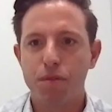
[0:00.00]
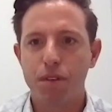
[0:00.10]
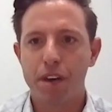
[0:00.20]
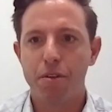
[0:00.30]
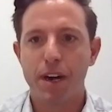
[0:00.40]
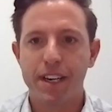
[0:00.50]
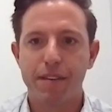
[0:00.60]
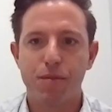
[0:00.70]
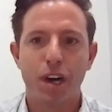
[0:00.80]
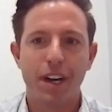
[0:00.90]
underwriting of
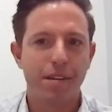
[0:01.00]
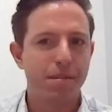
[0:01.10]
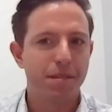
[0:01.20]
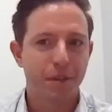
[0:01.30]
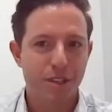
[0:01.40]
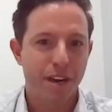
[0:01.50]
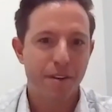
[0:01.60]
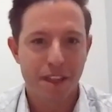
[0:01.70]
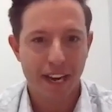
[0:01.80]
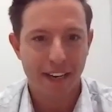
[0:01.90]
what, which I
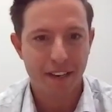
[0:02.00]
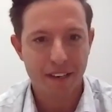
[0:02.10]
would think